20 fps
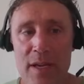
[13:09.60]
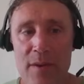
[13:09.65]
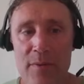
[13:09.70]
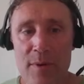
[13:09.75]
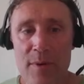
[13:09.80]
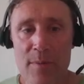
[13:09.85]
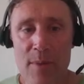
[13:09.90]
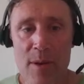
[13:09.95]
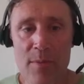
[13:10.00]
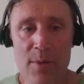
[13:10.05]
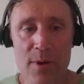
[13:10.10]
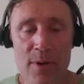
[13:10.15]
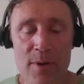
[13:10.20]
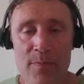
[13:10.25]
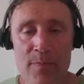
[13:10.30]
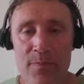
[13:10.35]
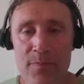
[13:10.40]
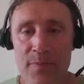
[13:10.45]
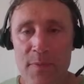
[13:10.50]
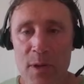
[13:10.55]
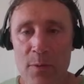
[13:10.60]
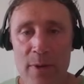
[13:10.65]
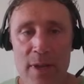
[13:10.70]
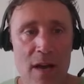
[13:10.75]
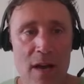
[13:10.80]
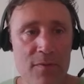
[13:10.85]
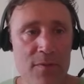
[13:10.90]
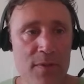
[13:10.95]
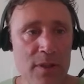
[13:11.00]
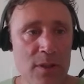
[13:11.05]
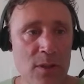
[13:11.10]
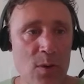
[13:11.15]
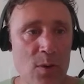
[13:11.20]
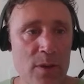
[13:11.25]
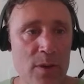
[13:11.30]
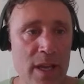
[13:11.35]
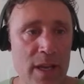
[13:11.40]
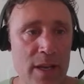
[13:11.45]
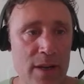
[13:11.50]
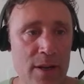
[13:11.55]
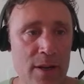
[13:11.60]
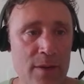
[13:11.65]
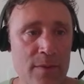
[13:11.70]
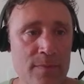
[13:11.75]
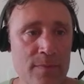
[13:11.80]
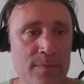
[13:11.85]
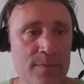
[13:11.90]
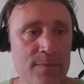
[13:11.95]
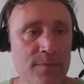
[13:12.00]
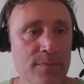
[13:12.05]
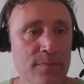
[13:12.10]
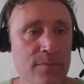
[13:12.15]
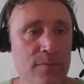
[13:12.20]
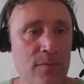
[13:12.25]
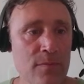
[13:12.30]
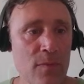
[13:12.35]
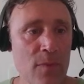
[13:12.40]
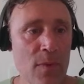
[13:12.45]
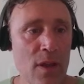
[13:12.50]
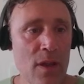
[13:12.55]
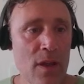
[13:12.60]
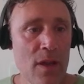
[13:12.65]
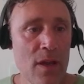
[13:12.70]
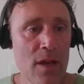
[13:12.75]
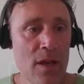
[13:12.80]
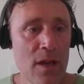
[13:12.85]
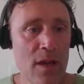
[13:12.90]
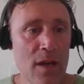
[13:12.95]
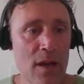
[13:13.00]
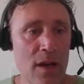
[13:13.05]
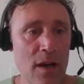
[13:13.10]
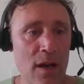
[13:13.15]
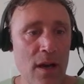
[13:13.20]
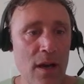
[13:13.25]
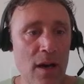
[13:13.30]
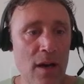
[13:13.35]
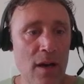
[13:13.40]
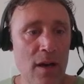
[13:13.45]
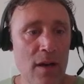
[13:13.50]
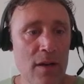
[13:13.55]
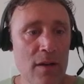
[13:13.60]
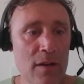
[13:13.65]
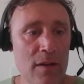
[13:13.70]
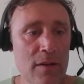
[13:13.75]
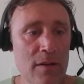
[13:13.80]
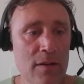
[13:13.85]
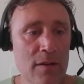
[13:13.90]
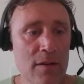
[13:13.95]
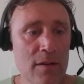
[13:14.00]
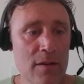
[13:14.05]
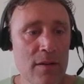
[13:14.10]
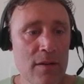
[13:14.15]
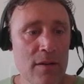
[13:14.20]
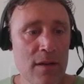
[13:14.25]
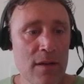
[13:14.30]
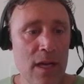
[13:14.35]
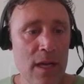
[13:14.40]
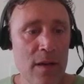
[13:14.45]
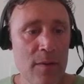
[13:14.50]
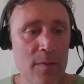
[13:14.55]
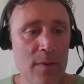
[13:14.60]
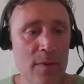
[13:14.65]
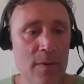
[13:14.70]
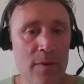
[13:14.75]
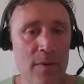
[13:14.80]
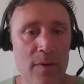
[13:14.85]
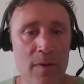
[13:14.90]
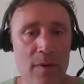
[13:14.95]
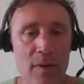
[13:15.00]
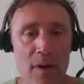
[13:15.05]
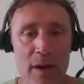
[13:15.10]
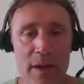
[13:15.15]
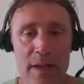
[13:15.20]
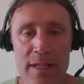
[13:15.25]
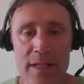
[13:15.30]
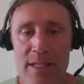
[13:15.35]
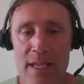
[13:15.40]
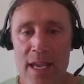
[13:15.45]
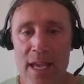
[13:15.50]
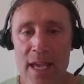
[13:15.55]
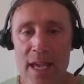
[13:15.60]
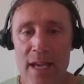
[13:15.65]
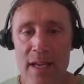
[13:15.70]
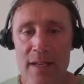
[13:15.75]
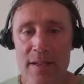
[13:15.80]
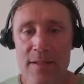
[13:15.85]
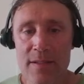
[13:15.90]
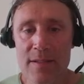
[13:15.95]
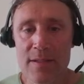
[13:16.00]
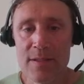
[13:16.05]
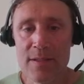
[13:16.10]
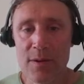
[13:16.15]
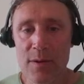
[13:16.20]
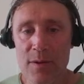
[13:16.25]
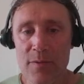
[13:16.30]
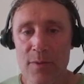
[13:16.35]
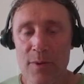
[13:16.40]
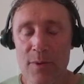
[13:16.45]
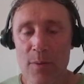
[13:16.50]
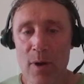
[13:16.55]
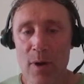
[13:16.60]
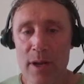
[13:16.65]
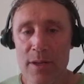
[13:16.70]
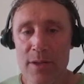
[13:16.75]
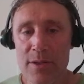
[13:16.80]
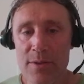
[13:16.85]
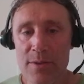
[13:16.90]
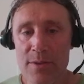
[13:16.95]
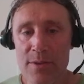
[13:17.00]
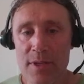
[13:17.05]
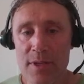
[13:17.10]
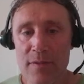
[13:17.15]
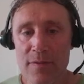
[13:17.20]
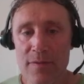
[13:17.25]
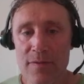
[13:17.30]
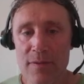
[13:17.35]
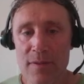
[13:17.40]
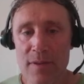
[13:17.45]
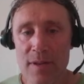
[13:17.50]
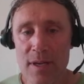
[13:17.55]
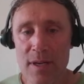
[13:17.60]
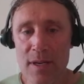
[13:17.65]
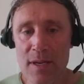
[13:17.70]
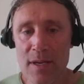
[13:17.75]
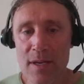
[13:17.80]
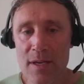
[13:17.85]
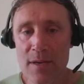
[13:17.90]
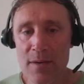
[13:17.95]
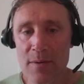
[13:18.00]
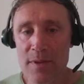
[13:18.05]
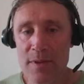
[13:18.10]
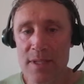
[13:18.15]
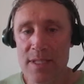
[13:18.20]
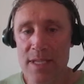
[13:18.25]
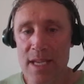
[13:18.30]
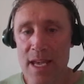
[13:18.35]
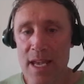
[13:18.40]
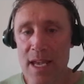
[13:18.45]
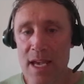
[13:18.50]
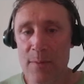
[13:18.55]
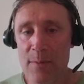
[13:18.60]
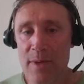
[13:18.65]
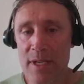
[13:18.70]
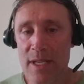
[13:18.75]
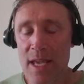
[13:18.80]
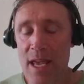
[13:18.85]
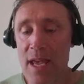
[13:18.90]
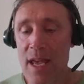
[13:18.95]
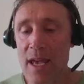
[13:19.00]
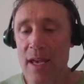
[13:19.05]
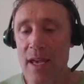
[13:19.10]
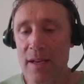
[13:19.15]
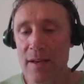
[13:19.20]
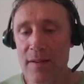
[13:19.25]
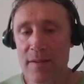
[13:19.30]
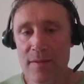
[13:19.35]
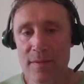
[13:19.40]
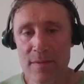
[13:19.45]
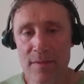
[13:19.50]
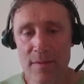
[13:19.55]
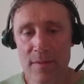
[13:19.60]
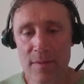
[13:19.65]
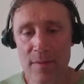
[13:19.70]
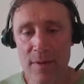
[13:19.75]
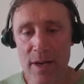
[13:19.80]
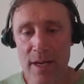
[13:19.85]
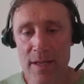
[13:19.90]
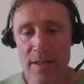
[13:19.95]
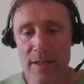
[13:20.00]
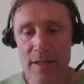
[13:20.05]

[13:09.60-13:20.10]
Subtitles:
remember, we have the locator and on his hand. So if we want to do stuff with his hand, we can, right?